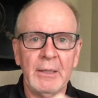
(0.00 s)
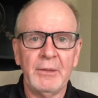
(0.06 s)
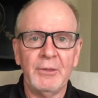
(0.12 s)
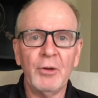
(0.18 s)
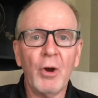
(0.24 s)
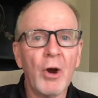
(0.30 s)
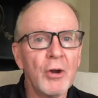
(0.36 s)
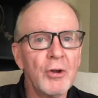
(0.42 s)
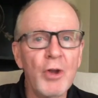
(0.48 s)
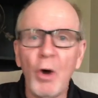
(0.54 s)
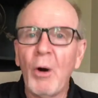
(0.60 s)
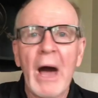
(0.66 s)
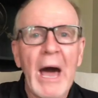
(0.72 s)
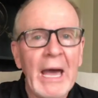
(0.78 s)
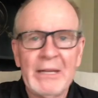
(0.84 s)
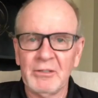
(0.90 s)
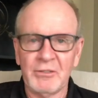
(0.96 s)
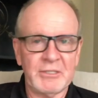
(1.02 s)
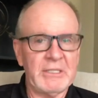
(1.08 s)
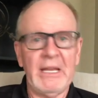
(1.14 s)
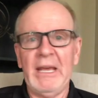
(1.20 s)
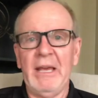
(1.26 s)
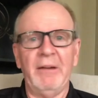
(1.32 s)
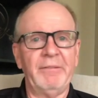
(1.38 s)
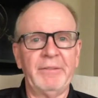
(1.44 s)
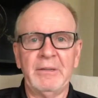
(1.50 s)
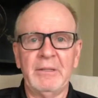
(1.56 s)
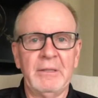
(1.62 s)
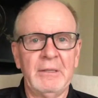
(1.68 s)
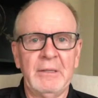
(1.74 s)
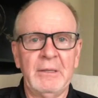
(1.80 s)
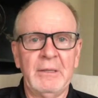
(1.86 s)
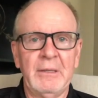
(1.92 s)
There are no idols left.
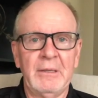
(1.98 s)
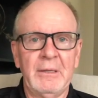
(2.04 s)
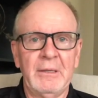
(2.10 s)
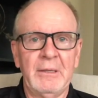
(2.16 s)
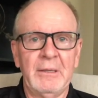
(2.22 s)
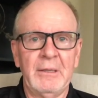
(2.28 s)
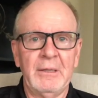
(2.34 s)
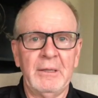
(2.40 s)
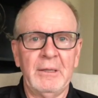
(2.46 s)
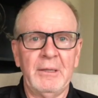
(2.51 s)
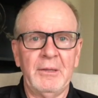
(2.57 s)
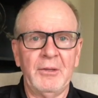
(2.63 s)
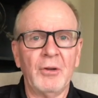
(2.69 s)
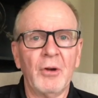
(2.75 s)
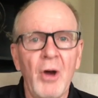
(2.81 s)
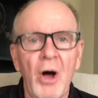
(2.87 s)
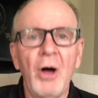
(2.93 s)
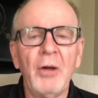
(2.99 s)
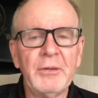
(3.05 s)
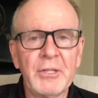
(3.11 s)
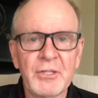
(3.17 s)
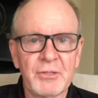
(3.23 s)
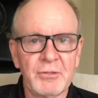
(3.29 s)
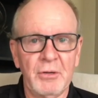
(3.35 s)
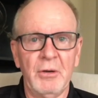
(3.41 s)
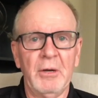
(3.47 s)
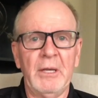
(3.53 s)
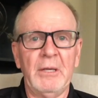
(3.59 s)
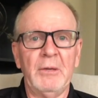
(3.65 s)
They're all destroyed.